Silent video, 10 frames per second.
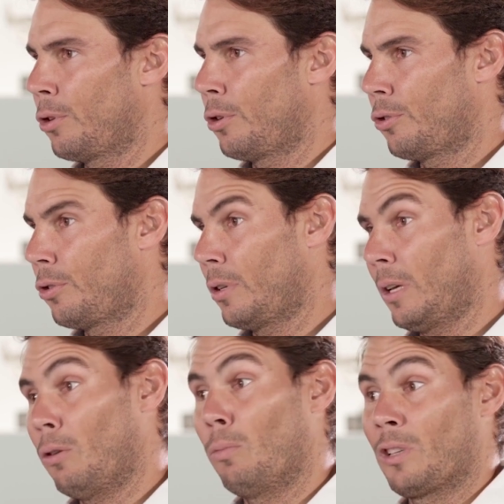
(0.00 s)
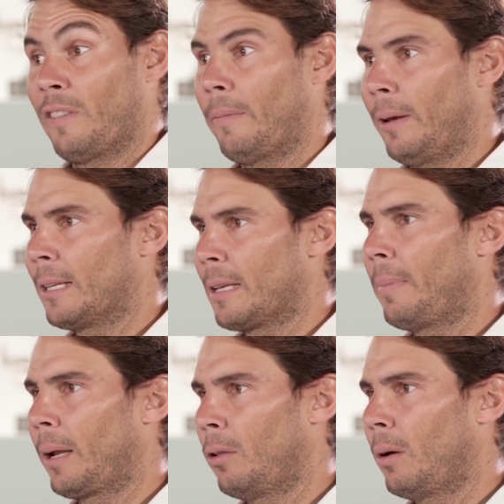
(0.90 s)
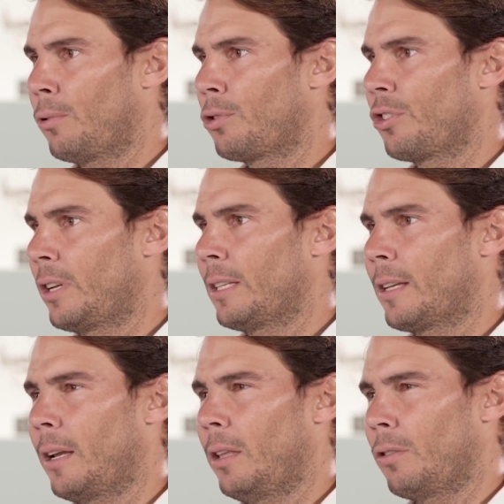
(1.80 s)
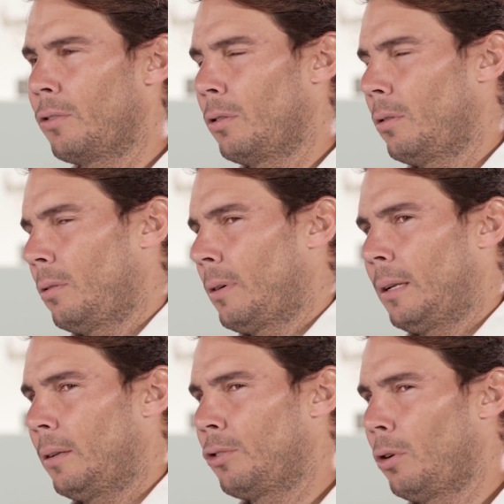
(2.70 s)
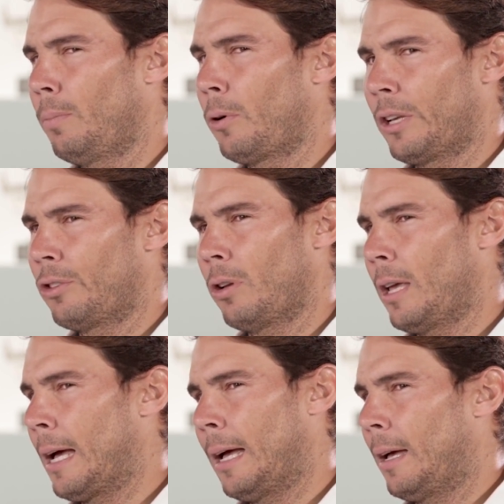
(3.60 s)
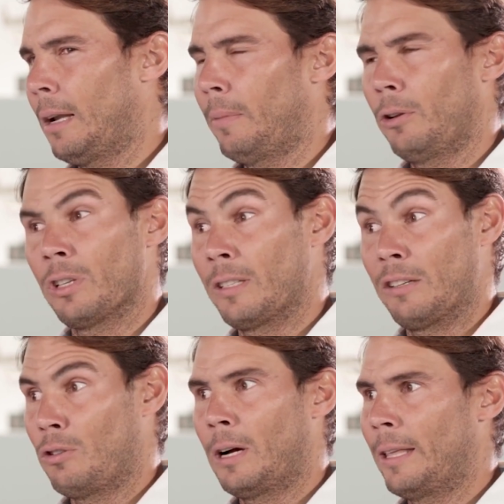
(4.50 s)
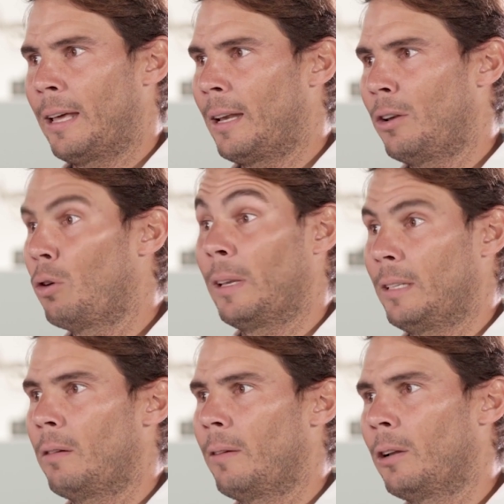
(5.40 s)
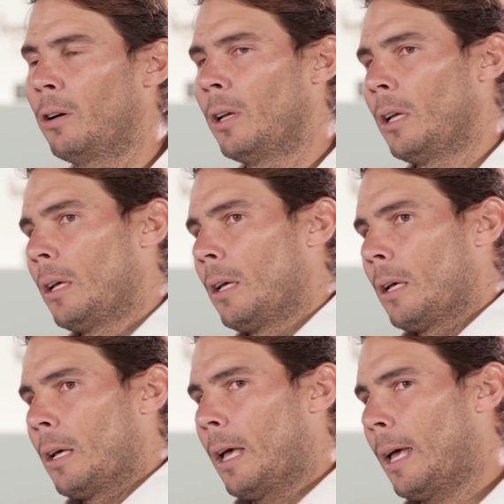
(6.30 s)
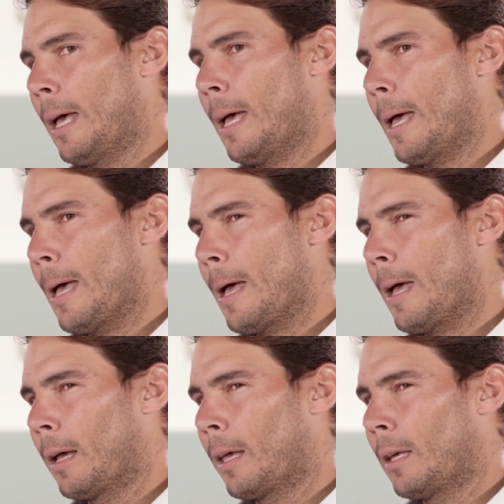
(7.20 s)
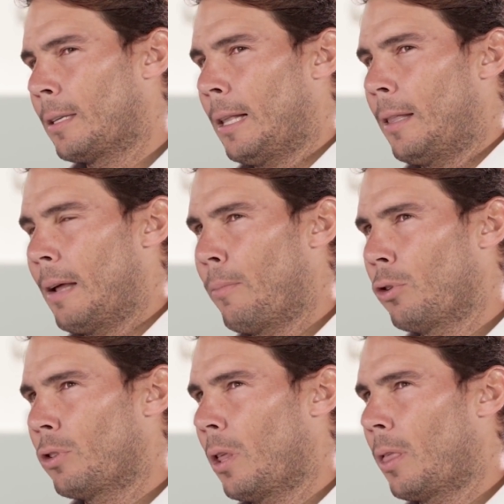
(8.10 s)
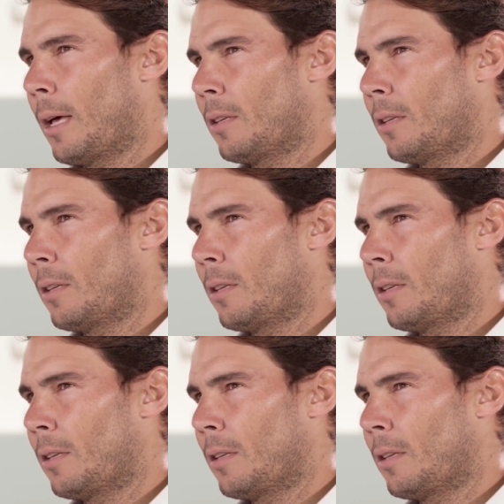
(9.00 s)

lost, many families have lost a lot of loved ones. So I think that just that makes this slogan